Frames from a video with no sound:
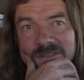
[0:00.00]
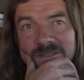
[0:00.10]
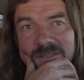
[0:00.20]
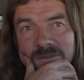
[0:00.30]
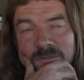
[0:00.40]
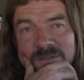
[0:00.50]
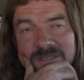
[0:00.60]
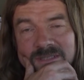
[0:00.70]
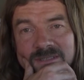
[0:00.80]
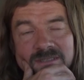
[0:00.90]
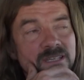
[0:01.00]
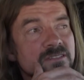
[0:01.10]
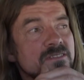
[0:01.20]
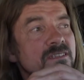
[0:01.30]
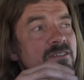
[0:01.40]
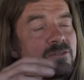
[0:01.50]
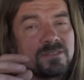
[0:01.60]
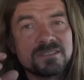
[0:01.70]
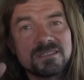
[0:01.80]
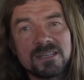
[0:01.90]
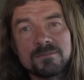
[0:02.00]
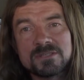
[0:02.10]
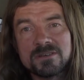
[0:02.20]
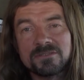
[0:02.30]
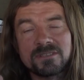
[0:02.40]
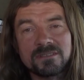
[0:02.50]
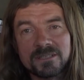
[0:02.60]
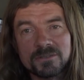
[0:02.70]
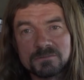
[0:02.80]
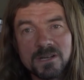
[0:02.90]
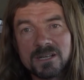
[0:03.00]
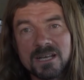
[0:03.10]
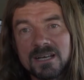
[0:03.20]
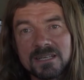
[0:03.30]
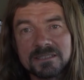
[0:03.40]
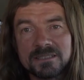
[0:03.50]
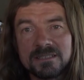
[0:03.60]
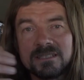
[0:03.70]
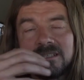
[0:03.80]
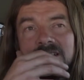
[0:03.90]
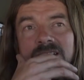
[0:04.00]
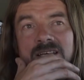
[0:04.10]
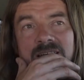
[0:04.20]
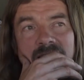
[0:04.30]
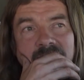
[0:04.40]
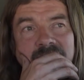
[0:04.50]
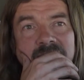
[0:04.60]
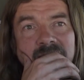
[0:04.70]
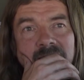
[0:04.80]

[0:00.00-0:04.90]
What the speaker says: It was as they do the same sort of thing. They go rock hard, and